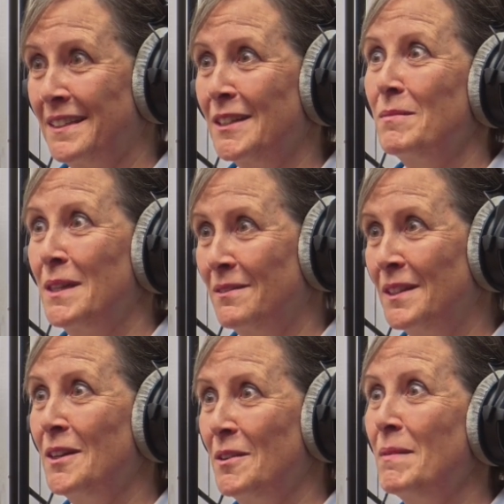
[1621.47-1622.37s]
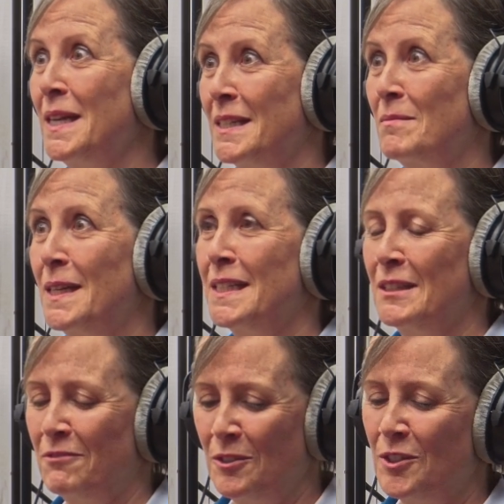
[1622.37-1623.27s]
going to be a amazing place in
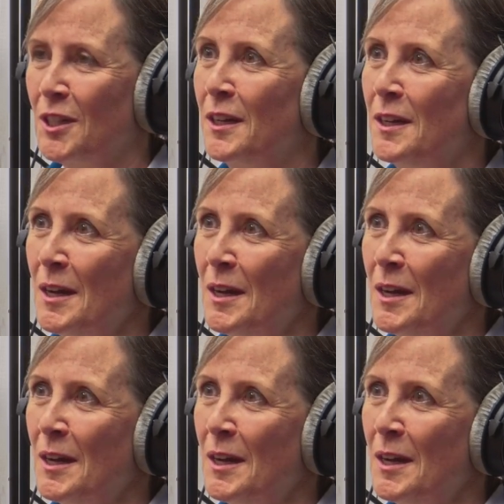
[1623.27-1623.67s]
the future.